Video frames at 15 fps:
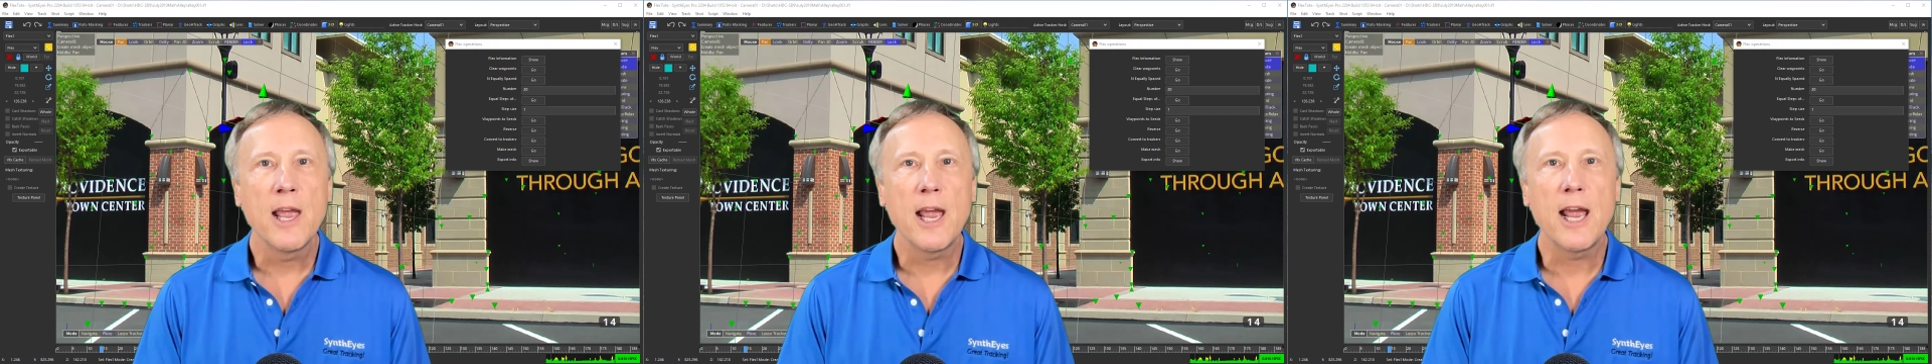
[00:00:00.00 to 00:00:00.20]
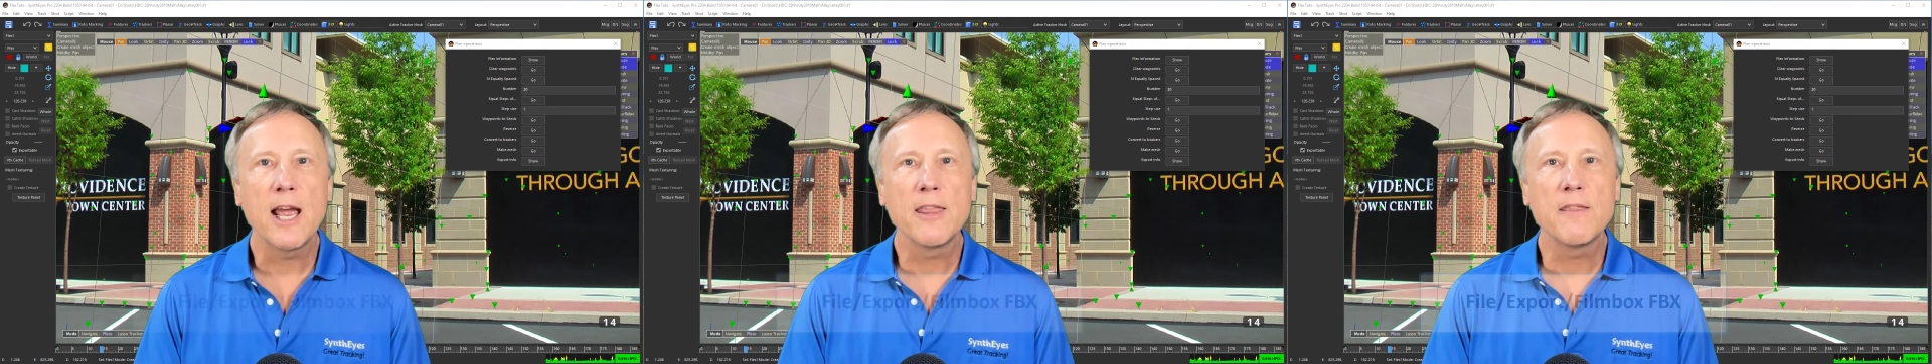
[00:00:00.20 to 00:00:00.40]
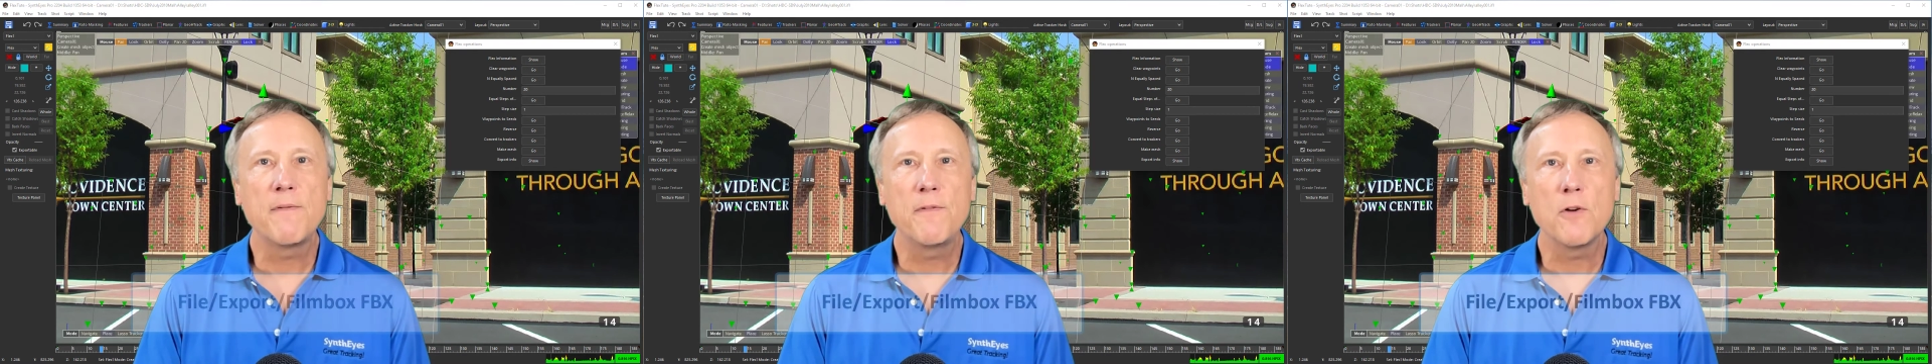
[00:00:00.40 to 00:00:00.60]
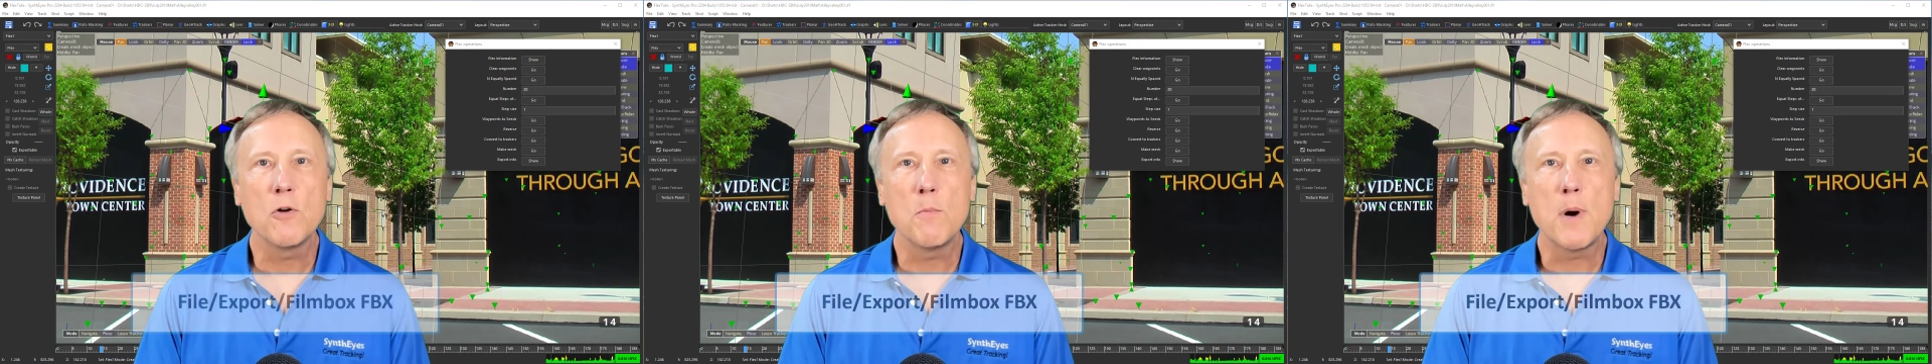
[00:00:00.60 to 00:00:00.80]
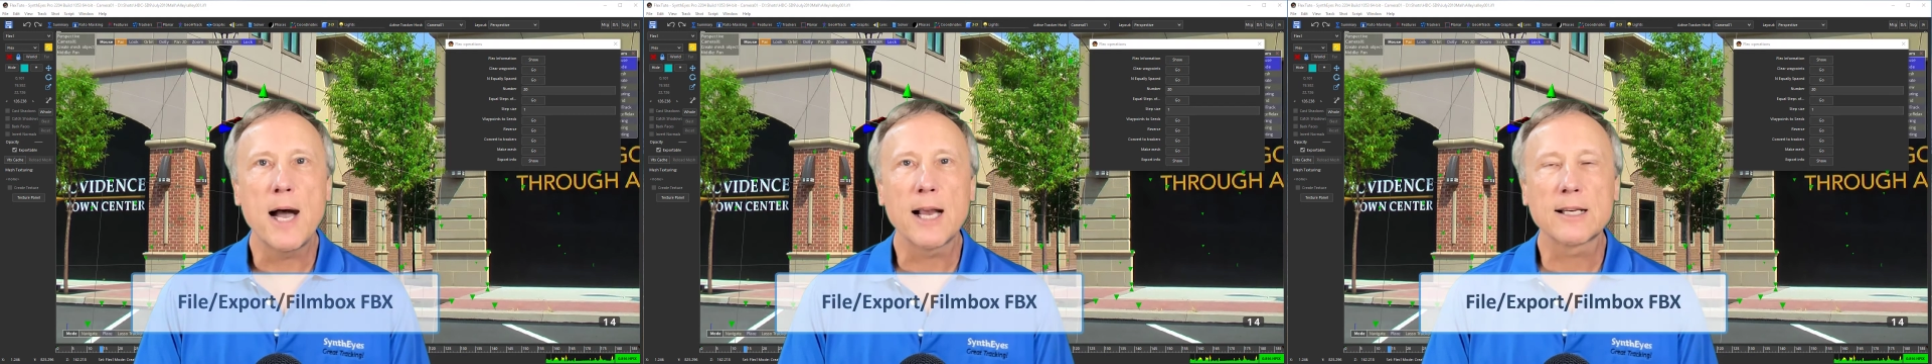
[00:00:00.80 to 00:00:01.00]
and the
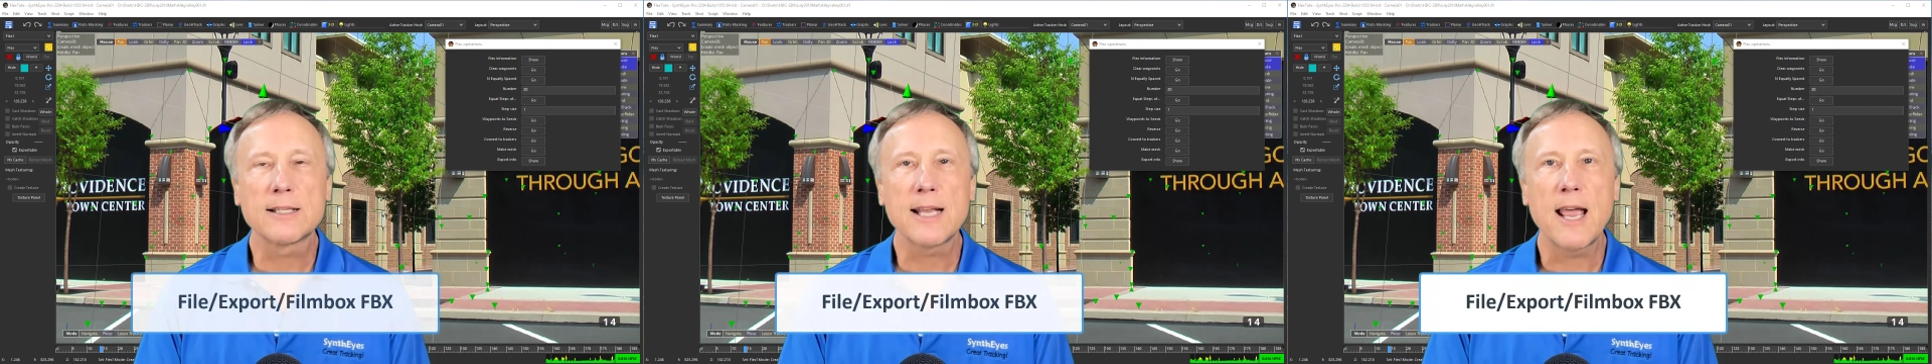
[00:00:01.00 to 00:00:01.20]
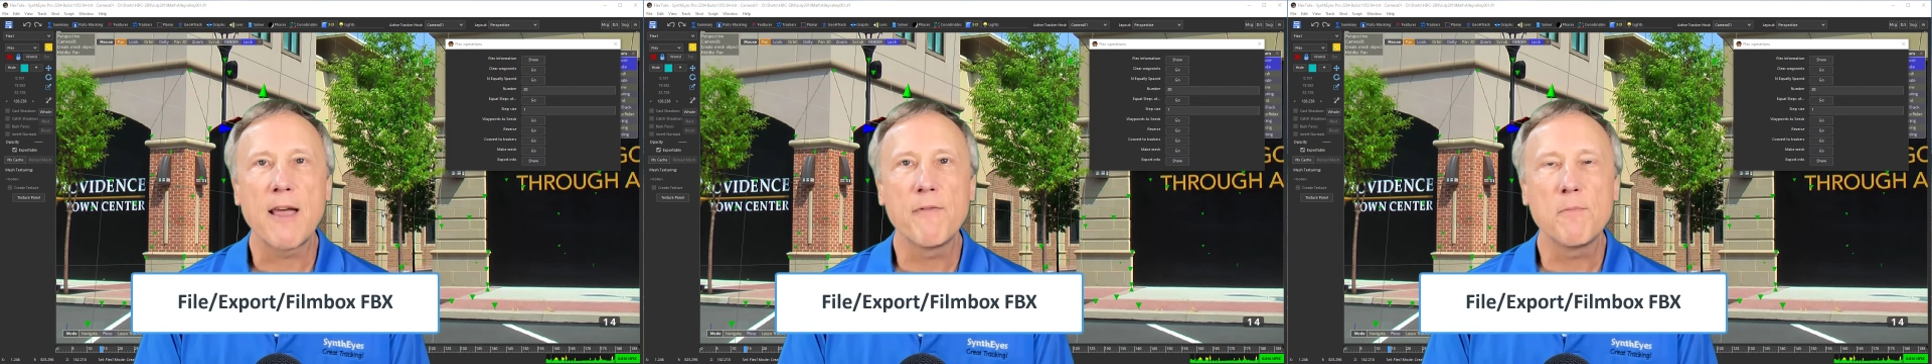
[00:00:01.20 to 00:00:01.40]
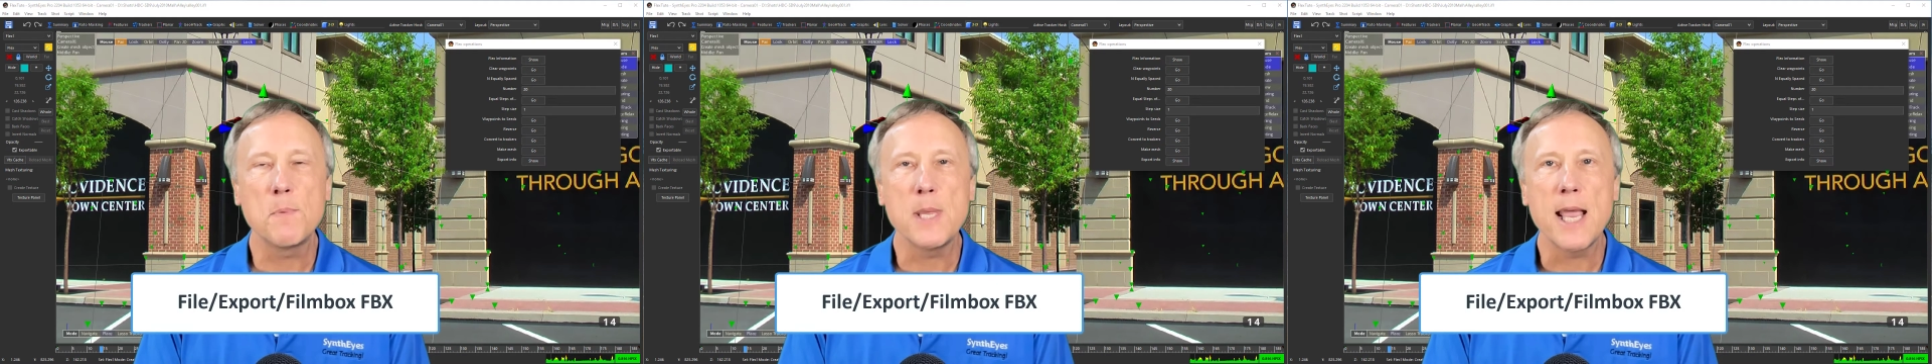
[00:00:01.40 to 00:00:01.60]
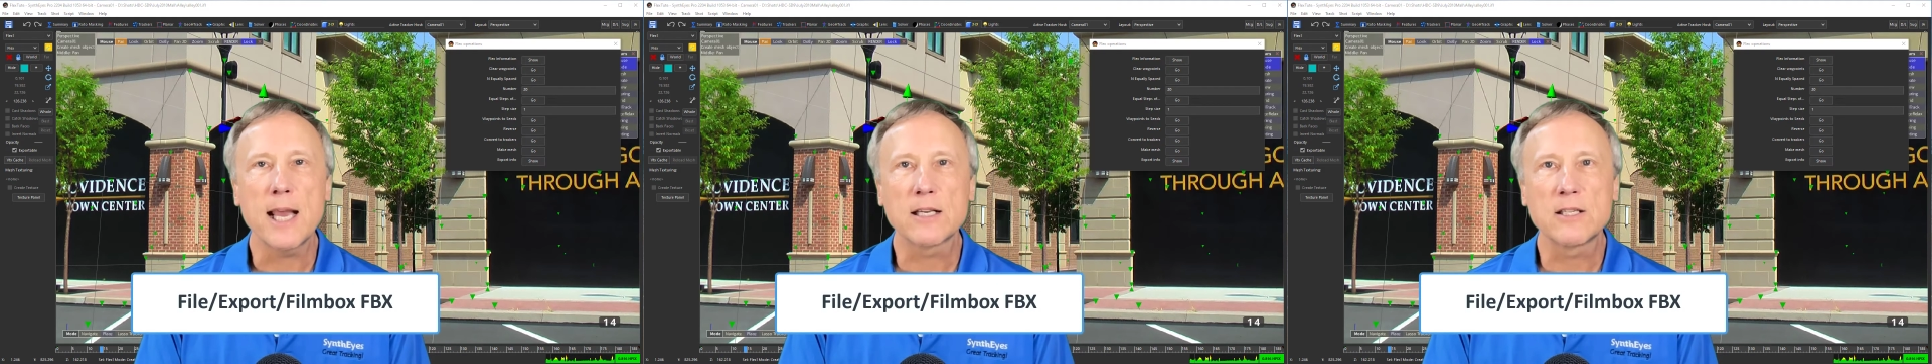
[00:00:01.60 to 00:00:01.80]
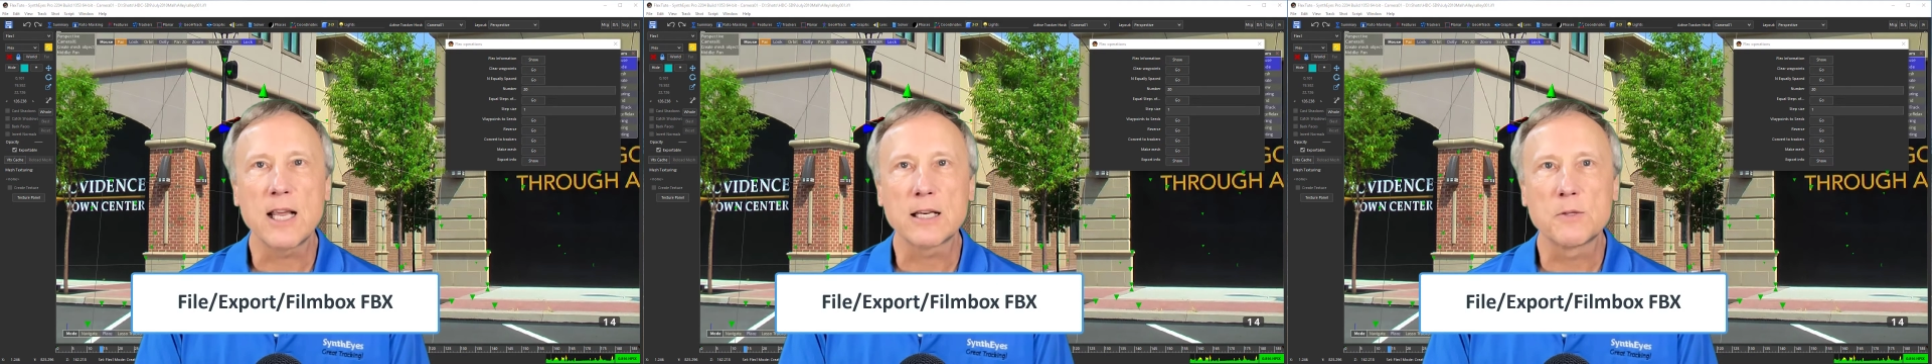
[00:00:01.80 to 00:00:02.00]
Filmbox
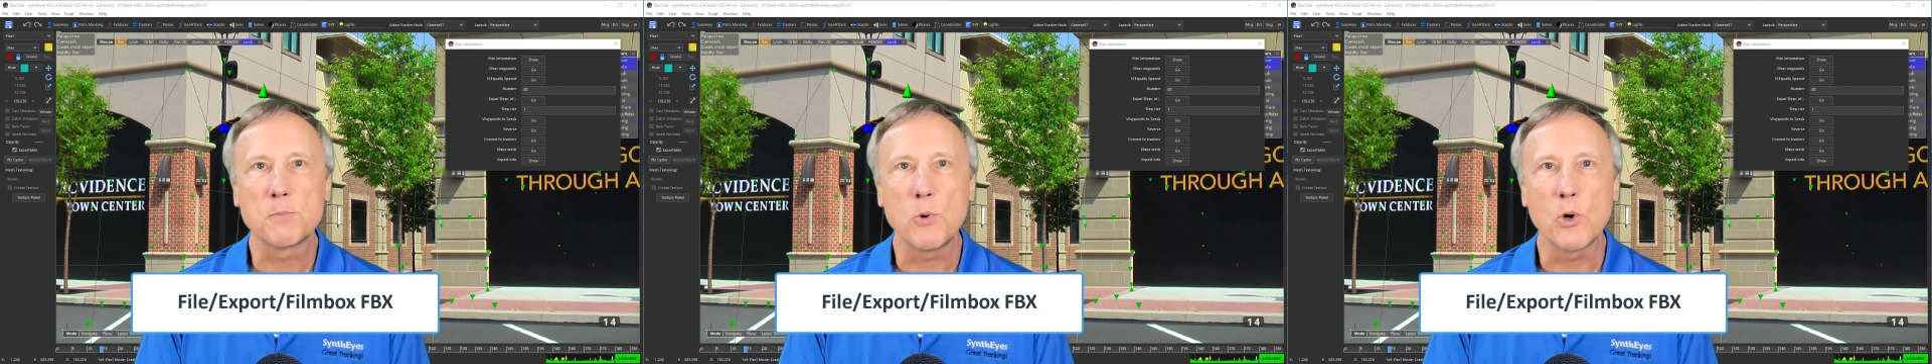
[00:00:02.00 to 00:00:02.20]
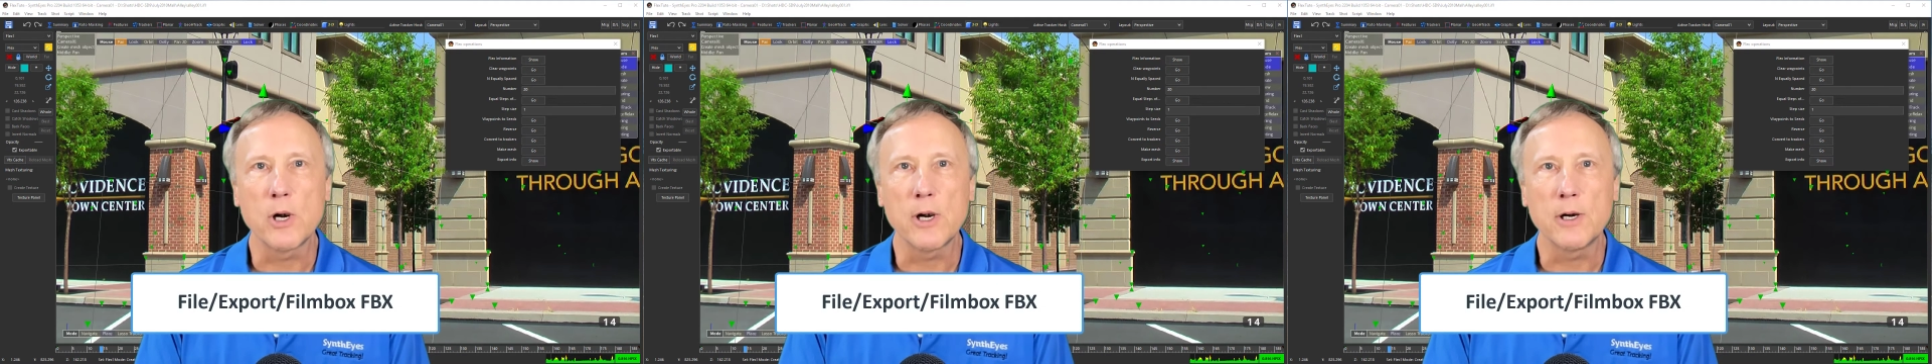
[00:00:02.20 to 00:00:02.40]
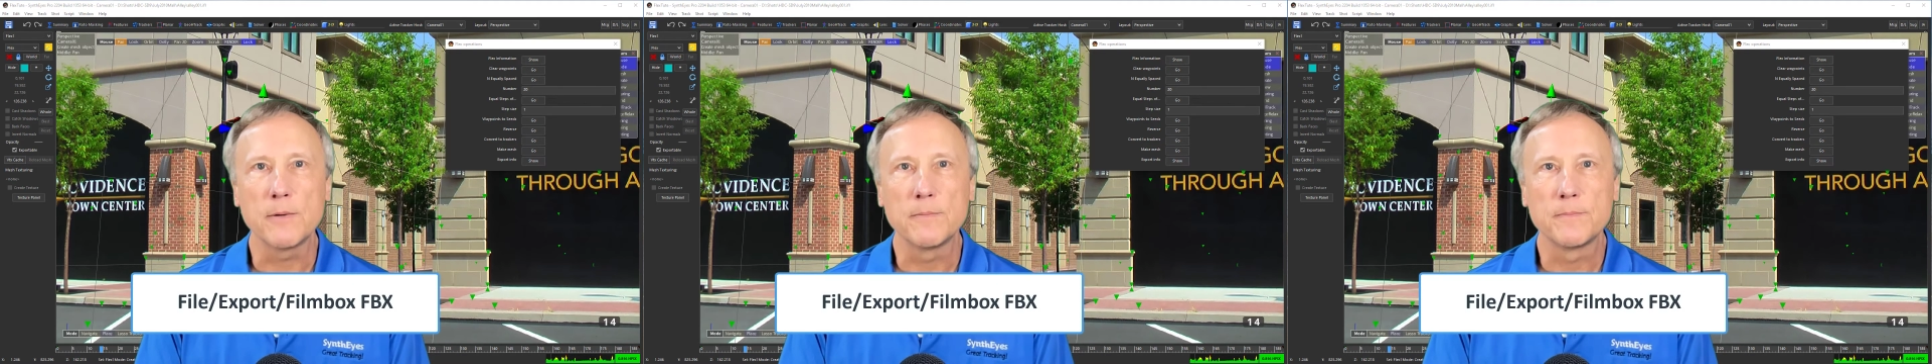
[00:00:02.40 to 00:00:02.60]
FBX exporter.